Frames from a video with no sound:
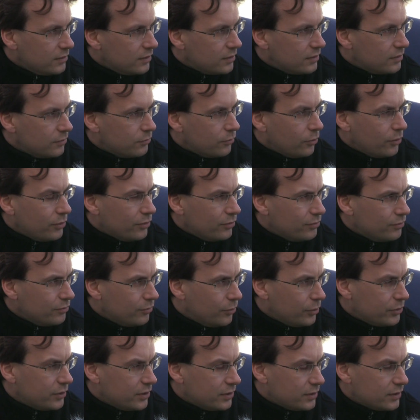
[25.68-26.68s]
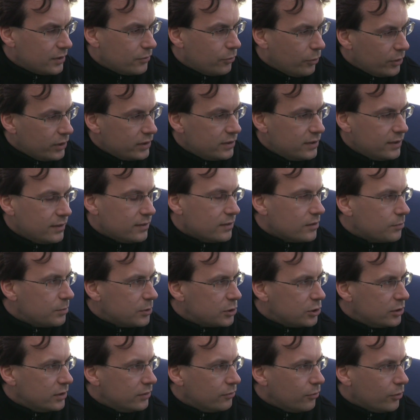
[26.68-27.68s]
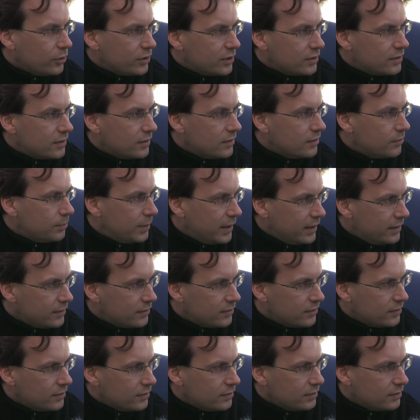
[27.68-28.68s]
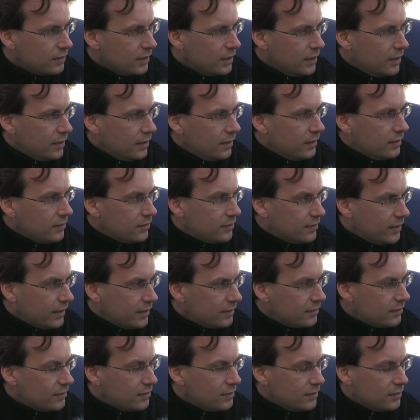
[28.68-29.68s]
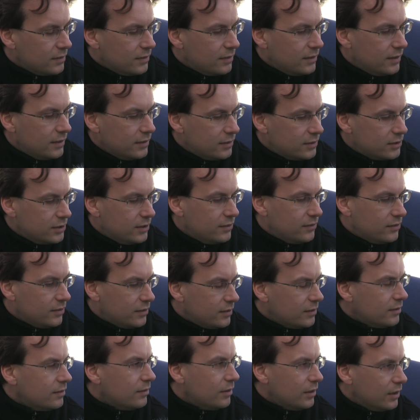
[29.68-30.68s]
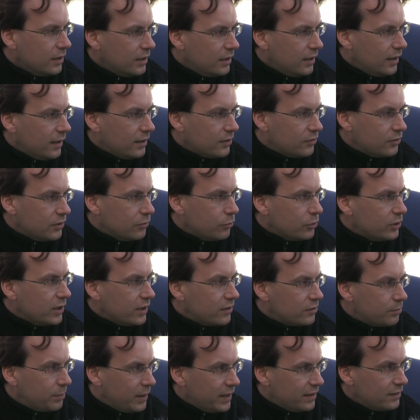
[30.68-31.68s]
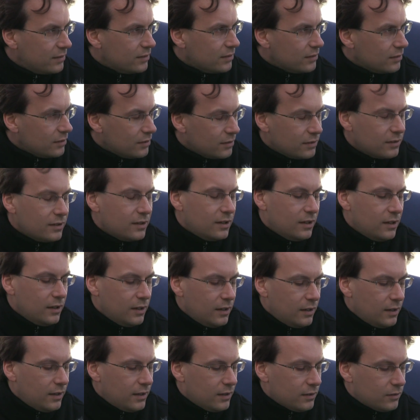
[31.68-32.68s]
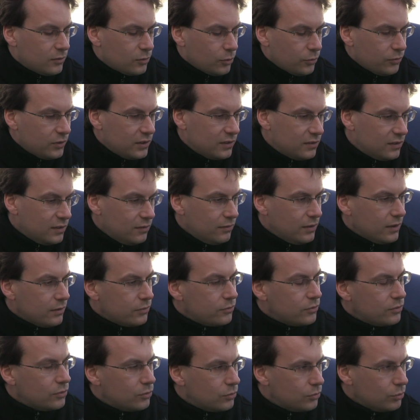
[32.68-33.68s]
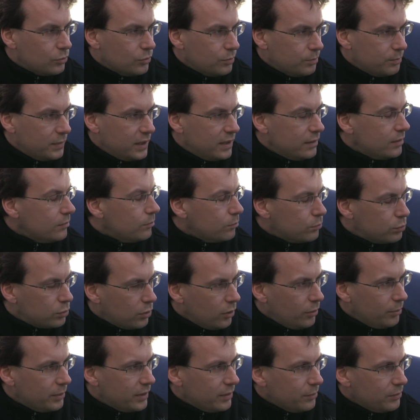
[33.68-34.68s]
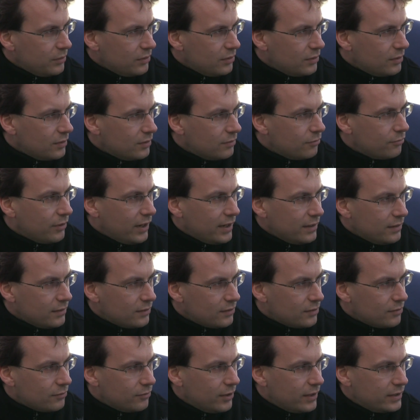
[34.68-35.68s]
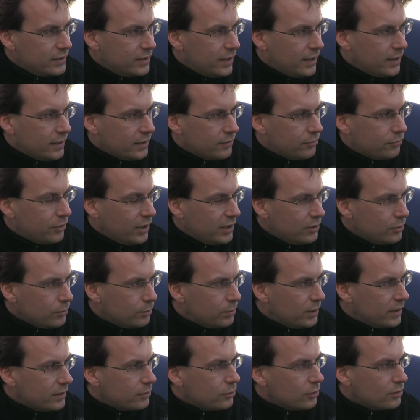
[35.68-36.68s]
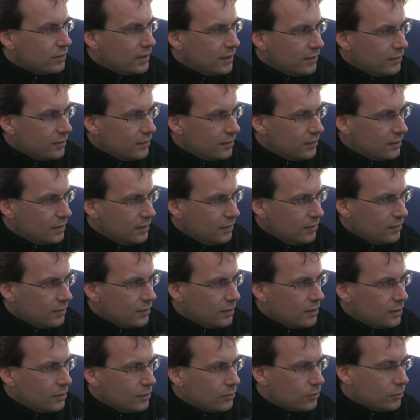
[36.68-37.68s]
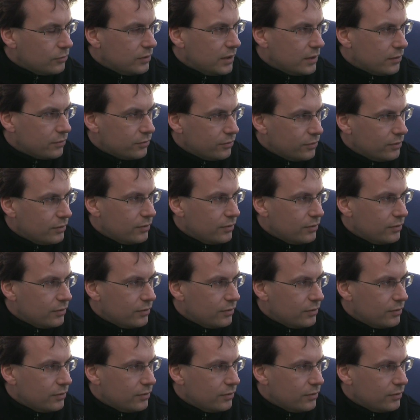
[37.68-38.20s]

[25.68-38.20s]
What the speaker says: that the water quality and especially water transparency is not increasing as we would expect it. And so we see we have two main problems, and one is the very high phytoplankton densities, so we have